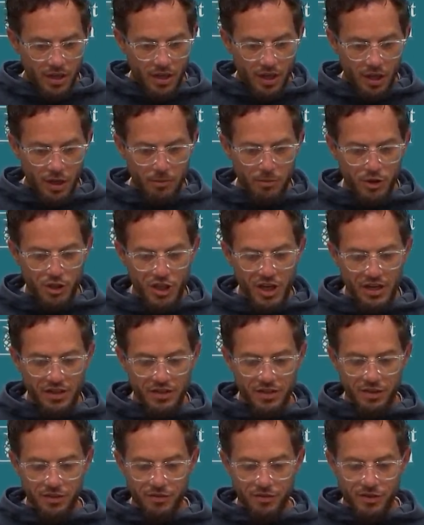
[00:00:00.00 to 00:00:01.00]

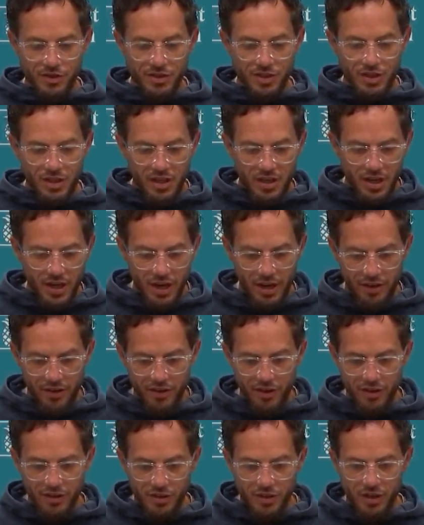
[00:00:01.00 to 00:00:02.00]
objectives and
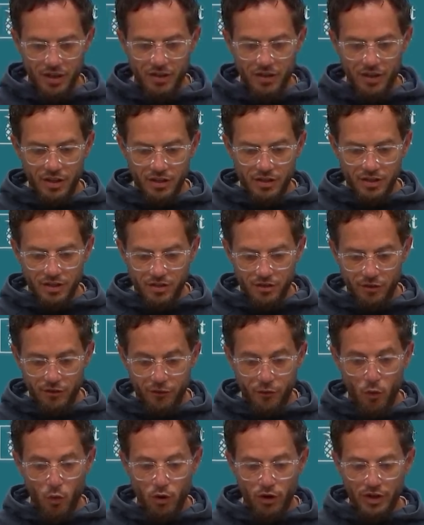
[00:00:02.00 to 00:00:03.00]
this and this
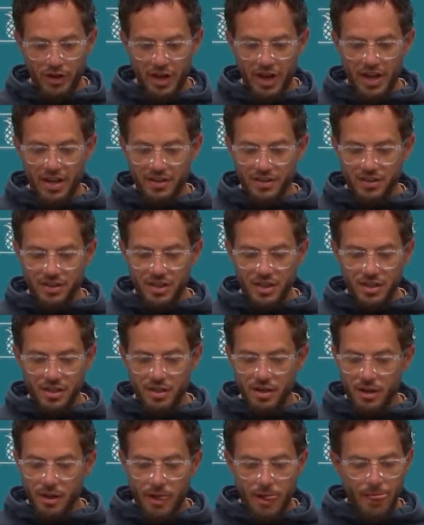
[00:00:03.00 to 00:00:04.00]
forecasting
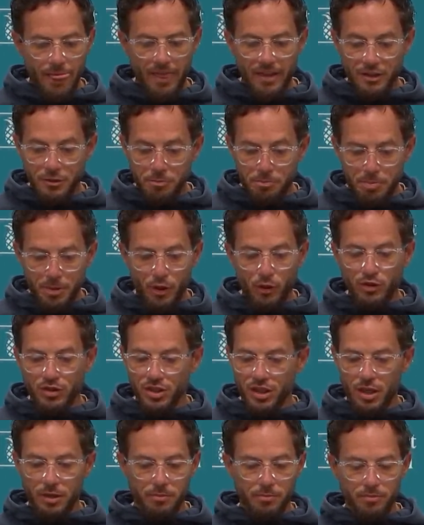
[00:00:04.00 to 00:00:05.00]
that's built
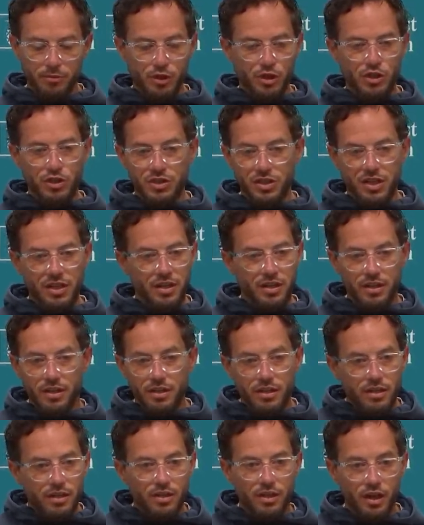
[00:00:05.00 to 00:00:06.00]
up just like
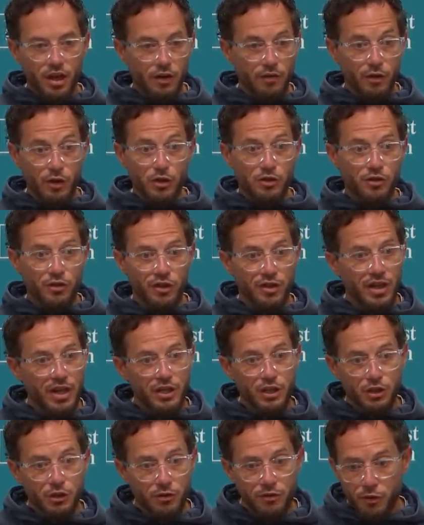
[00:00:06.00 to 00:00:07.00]
coverage for the
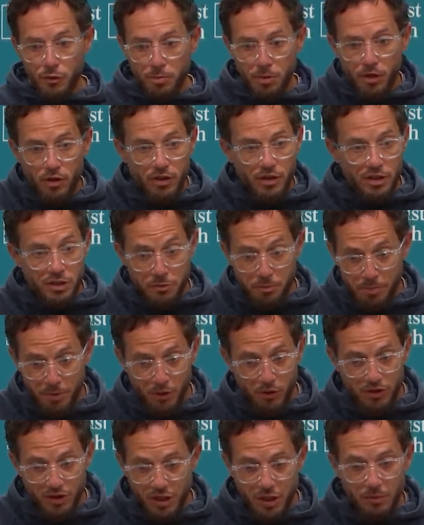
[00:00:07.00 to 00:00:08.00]
National Football League is
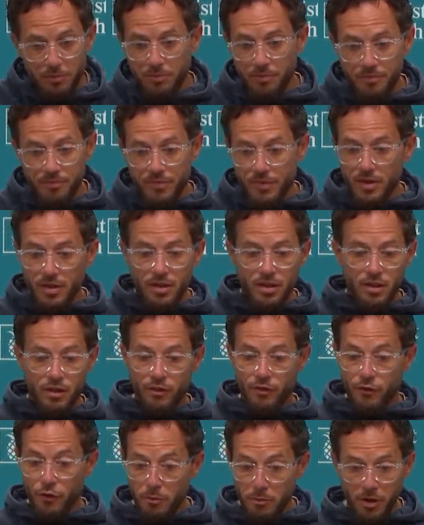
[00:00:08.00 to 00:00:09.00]
built up
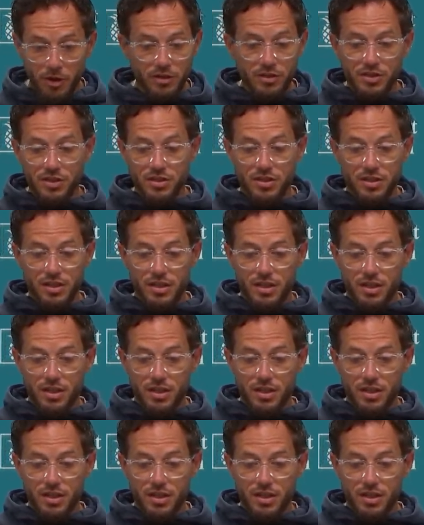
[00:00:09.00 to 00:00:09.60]
for months.